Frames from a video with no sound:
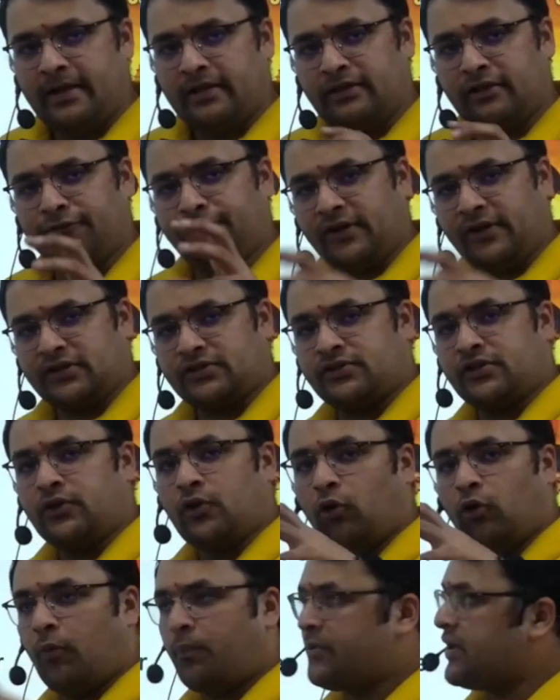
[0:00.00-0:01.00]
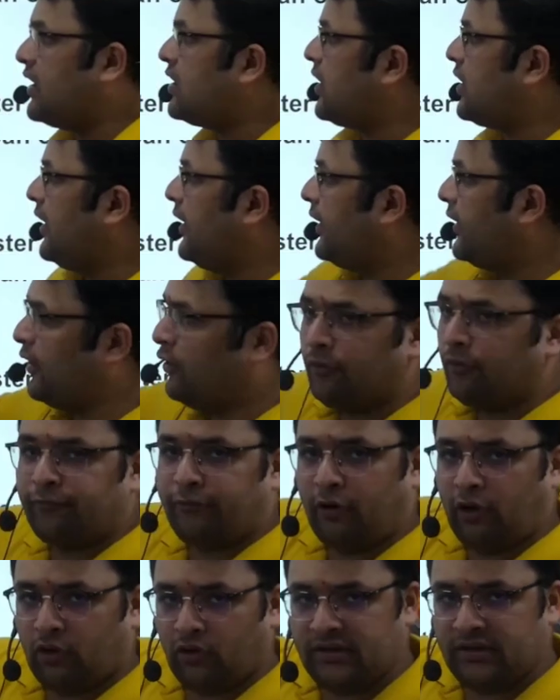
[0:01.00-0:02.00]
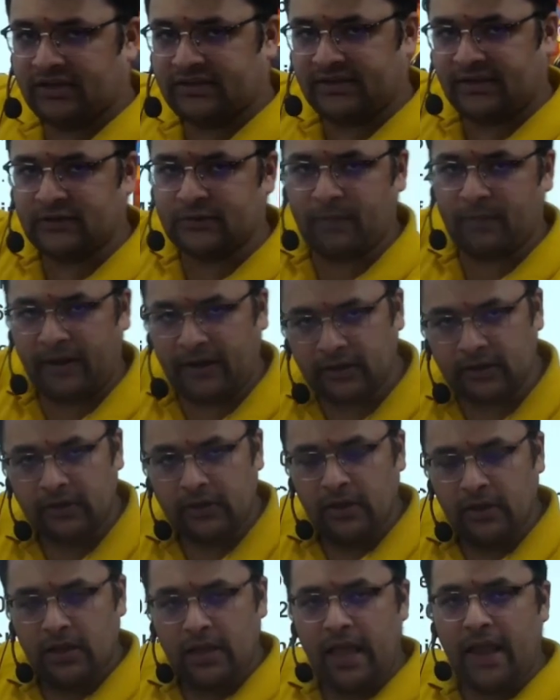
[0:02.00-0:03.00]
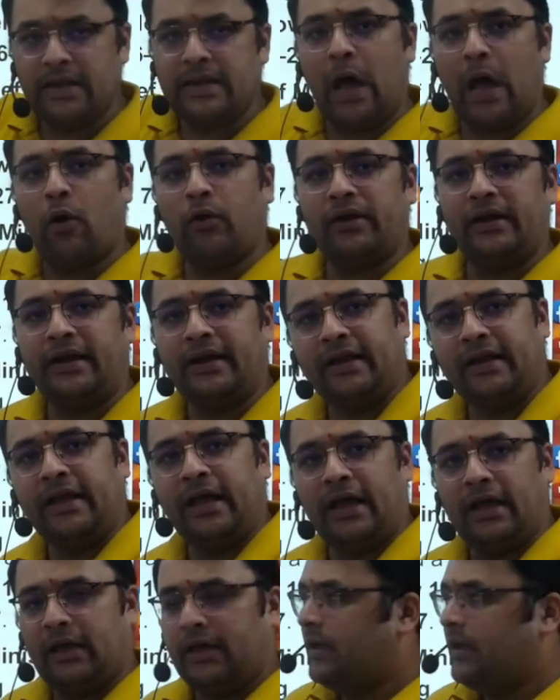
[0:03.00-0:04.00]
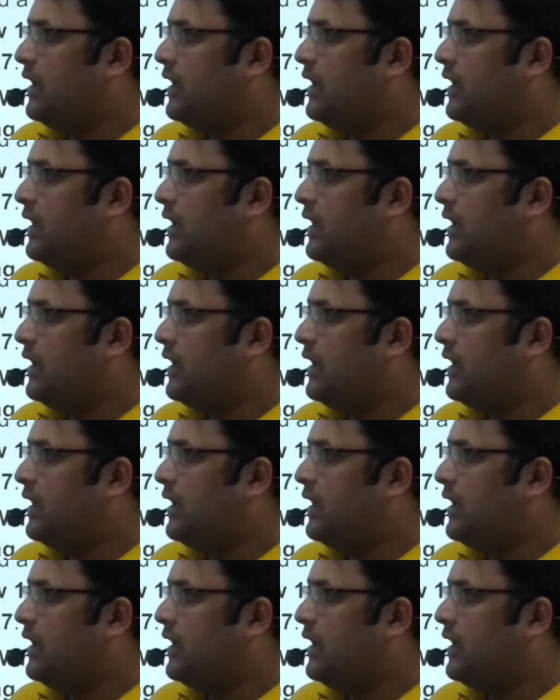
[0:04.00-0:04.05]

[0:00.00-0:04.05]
The first European country to follow this is Spain, and now in India,